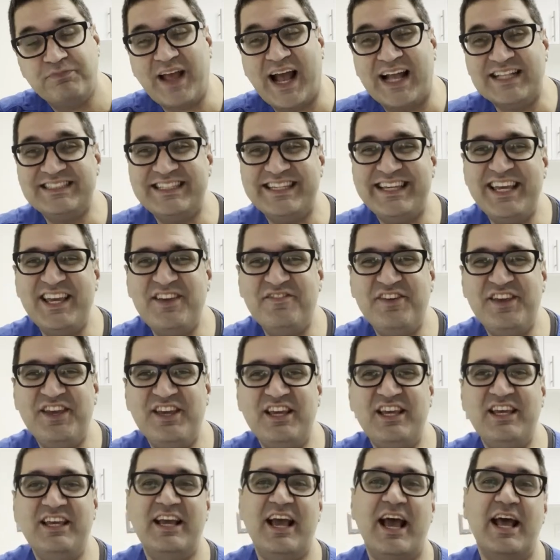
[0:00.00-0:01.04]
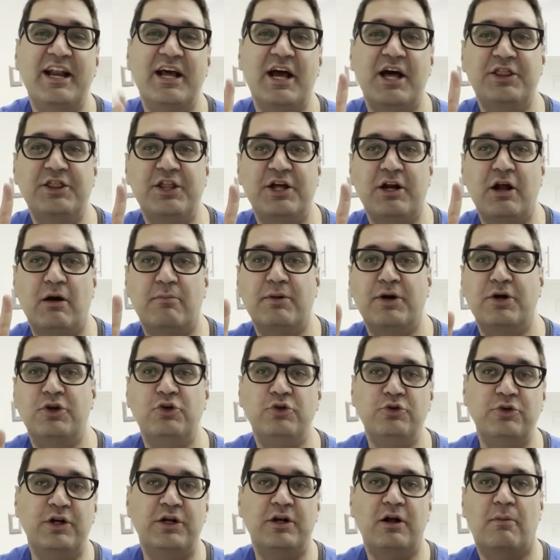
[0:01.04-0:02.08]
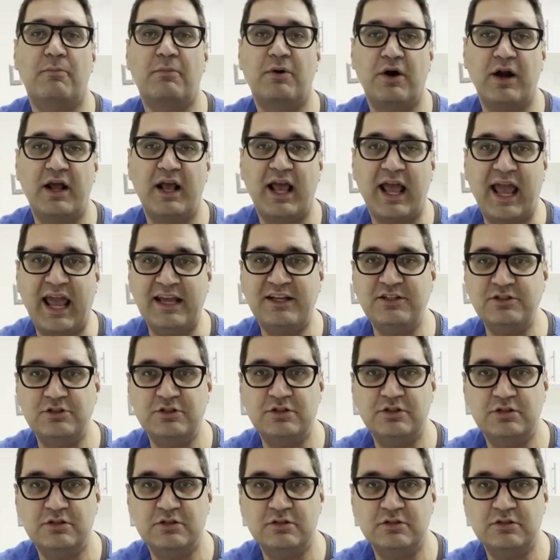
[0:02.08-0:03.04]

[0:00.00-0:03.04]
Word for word: That's e v e n uh, the number two, the number eight.